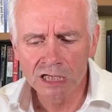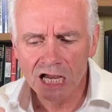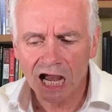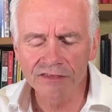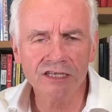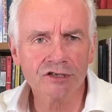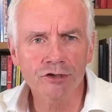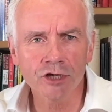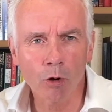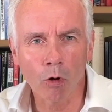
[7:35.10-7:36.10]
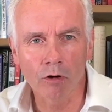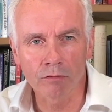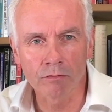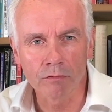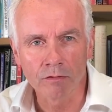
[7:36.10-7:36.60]
And this can go
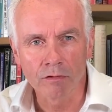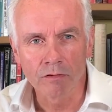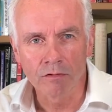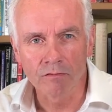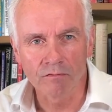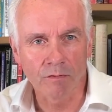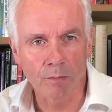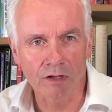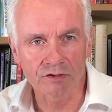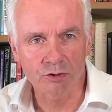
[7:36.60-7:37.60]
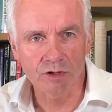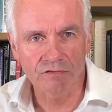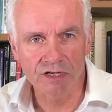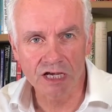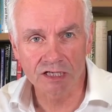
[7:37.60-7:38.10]
on for months or
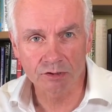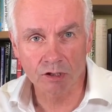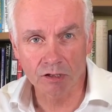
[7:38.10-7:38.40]
even years.